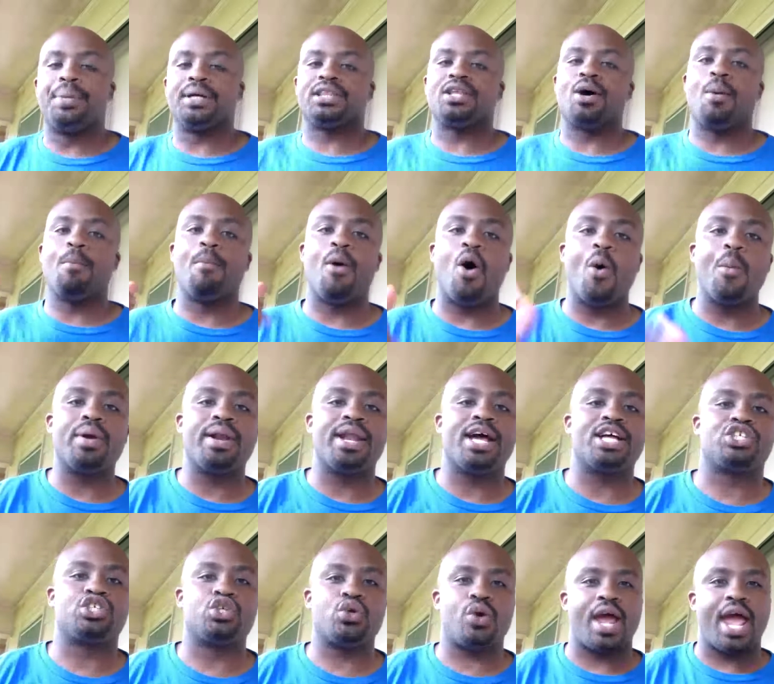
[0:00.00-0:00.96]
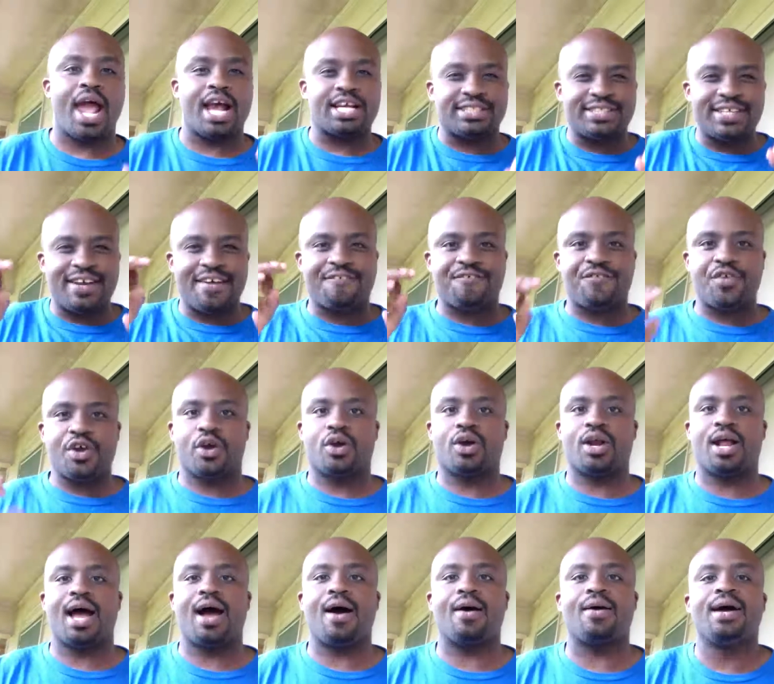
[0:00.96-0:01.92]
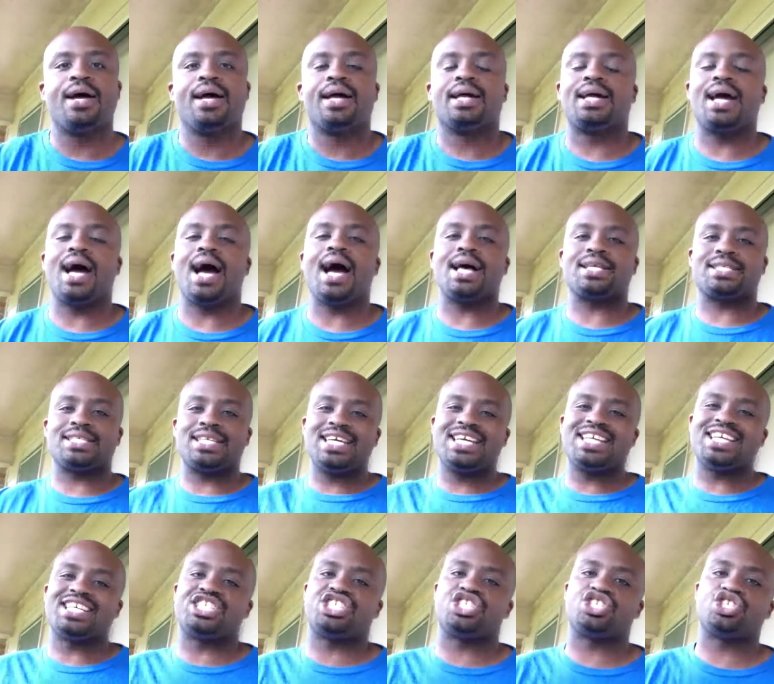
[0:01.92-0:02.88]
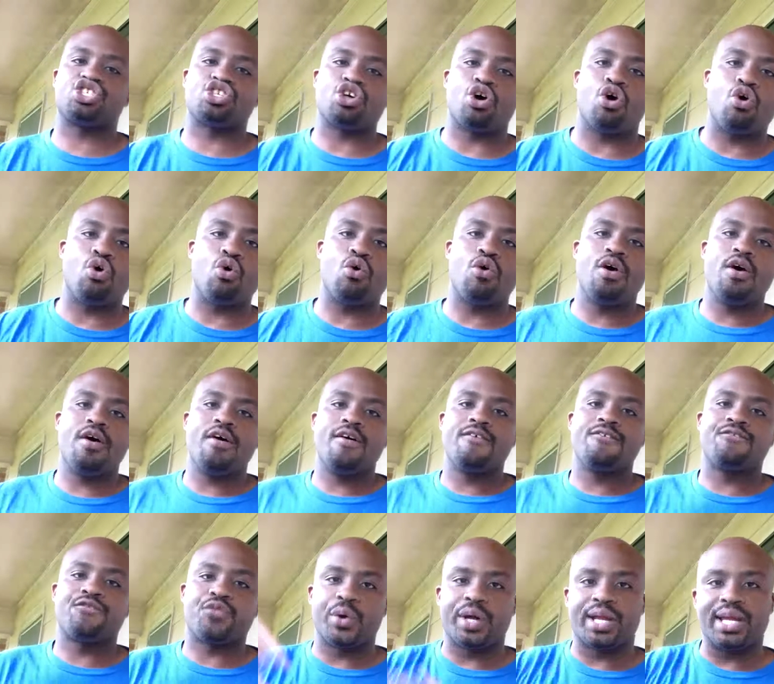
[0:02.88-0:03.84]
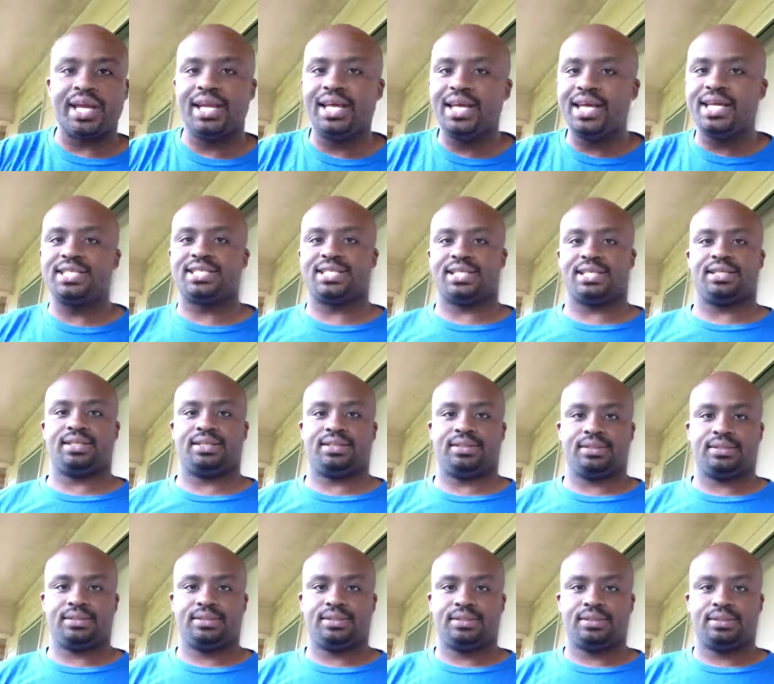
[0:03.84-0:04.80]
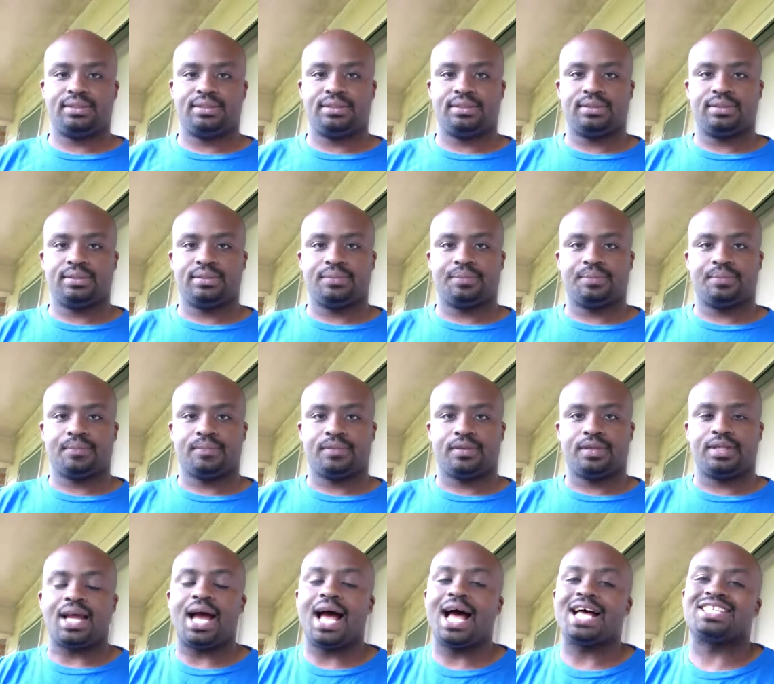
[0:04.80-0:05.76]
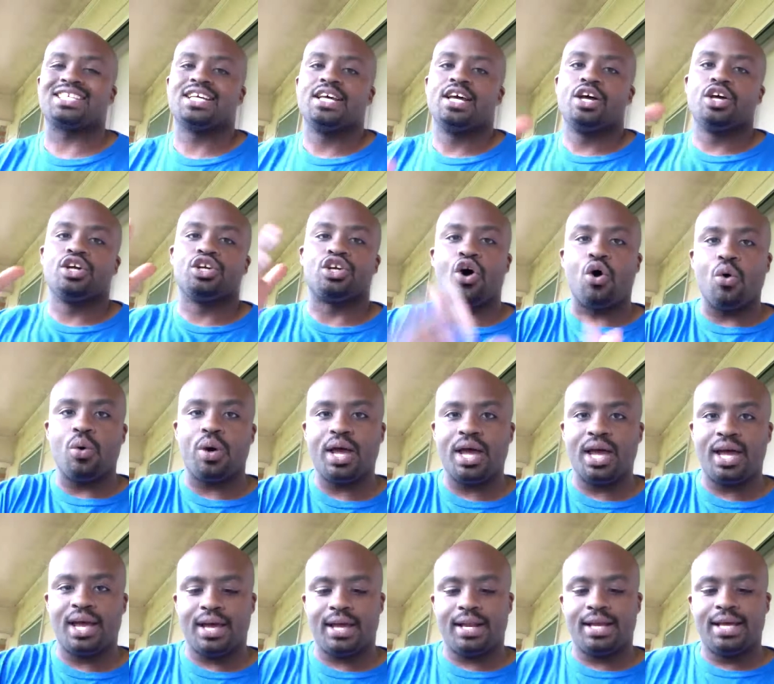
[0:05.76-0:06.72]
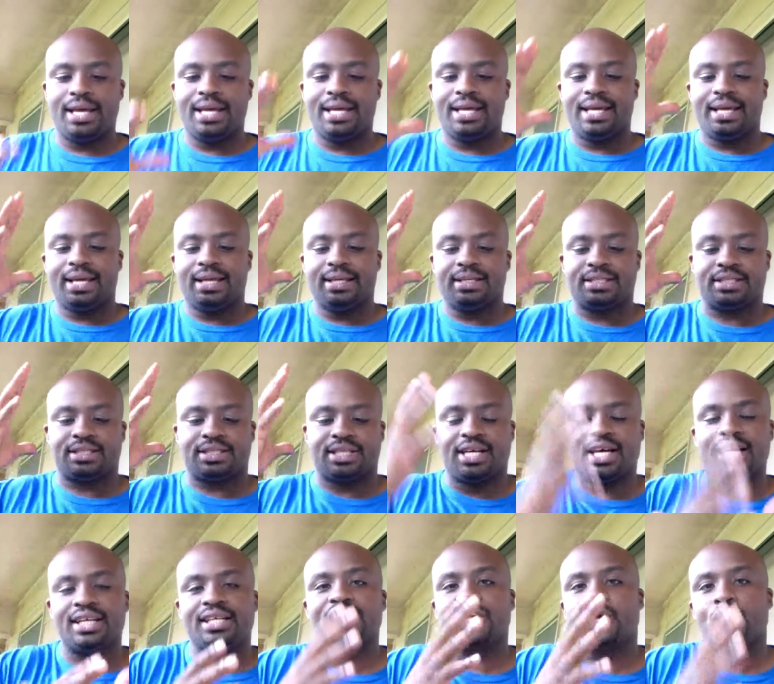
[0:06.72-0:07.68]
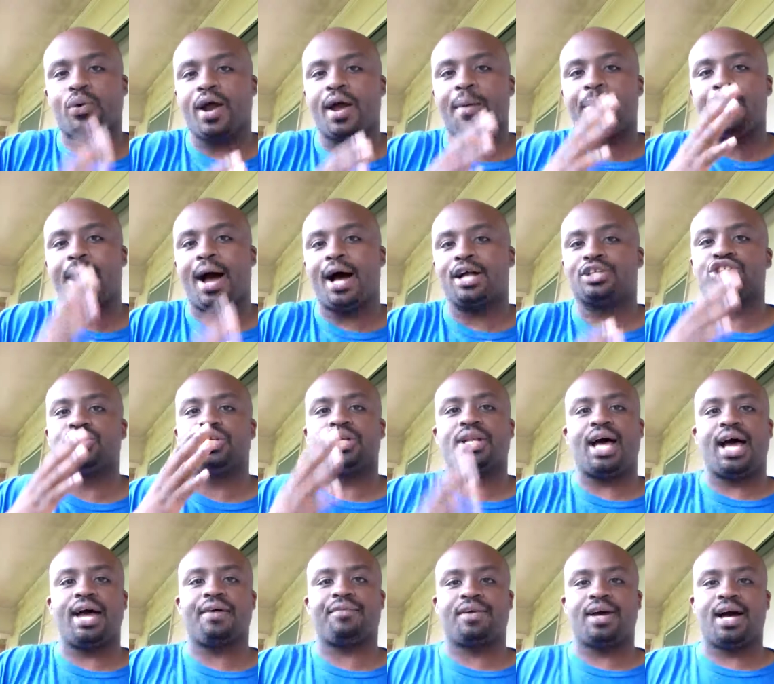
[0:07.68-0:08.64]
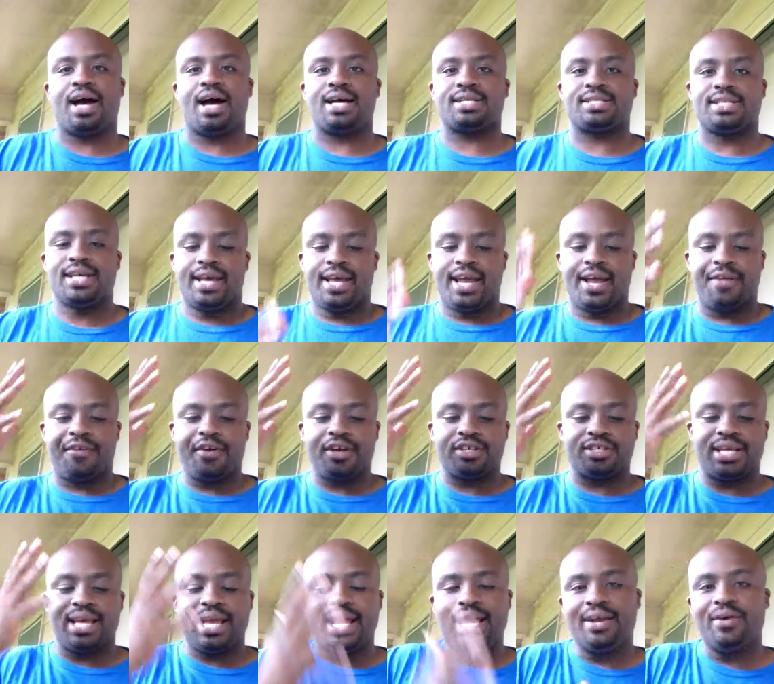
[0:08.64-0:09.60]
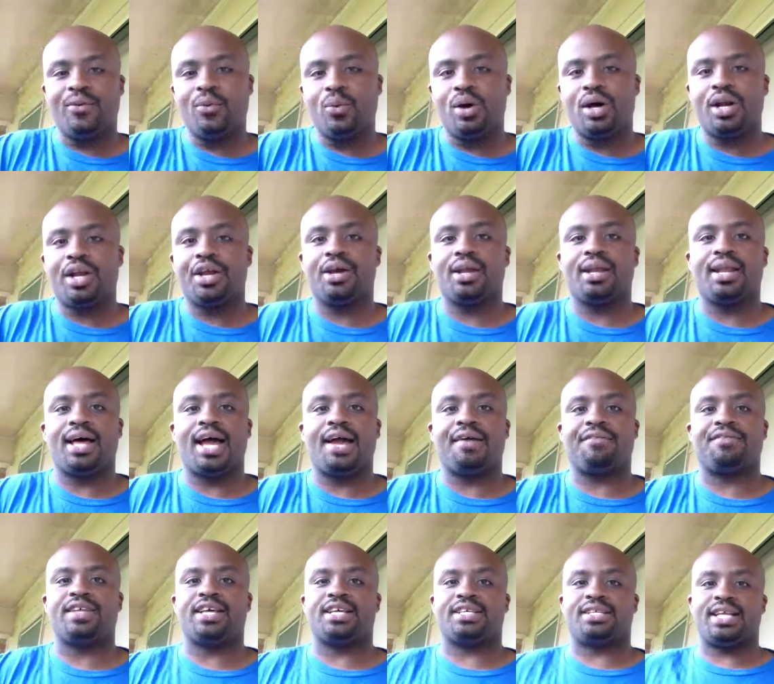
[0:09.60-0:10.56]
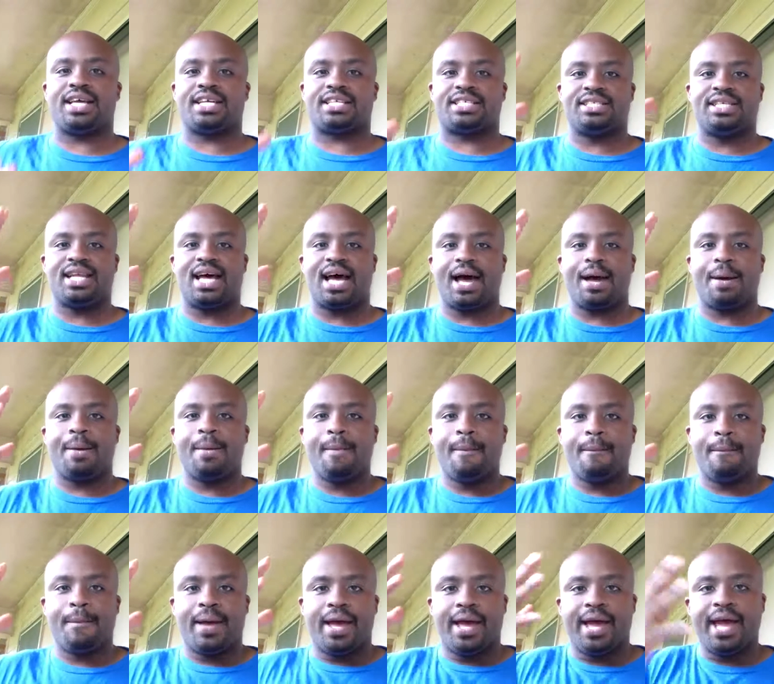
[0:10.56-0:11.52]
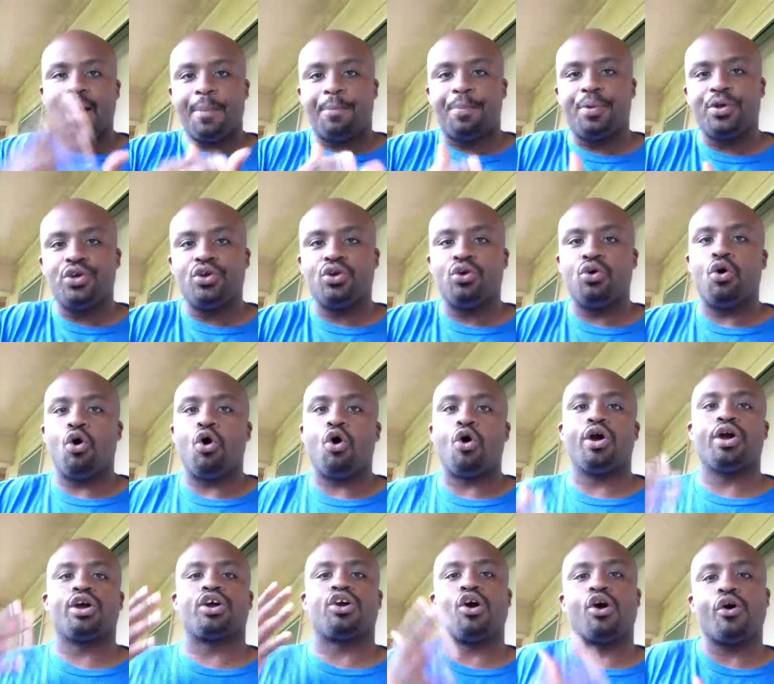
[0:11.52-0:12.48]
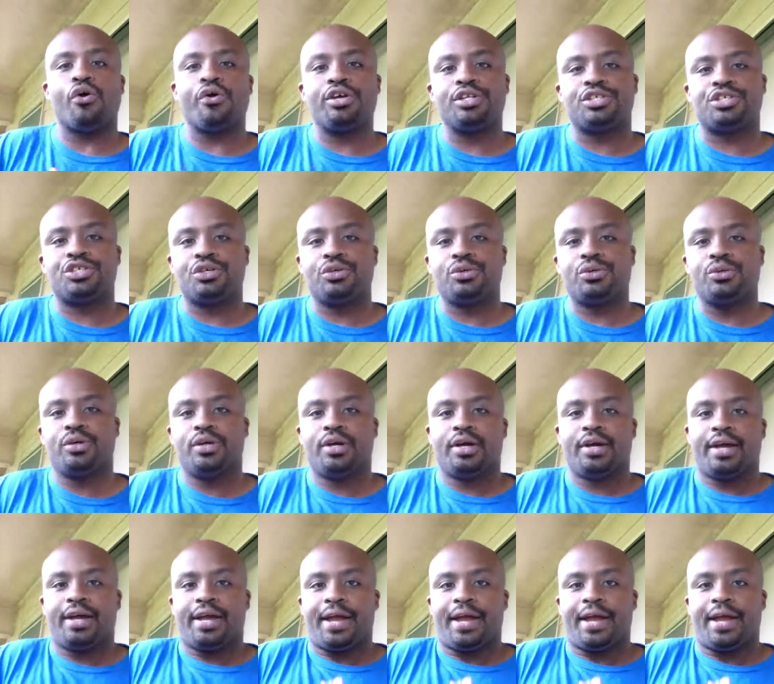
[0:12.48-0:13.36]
But the moment that you actually figure it out, guys, it is so freaking easy. Guys, go ahead. Cut the crap out your life, guys. If there's anyone in your life that, that's not helping you or encouraging you,